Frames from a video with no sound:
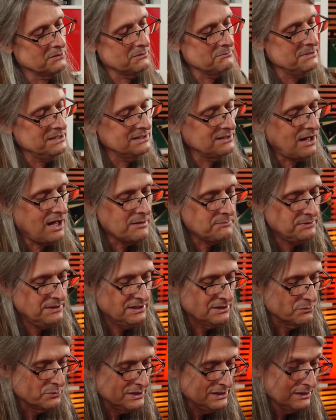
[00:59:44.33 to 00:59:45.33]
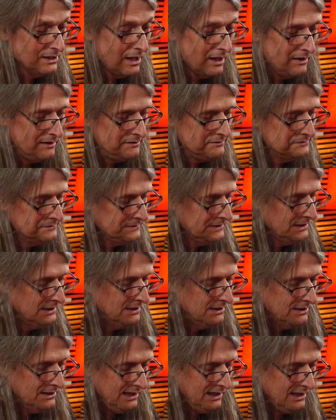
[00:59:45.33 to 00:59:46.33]
I mean, IP that we love,
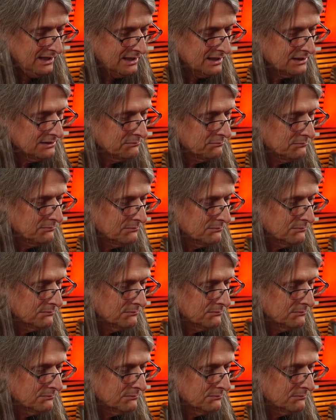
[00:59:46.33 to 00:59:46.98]
and.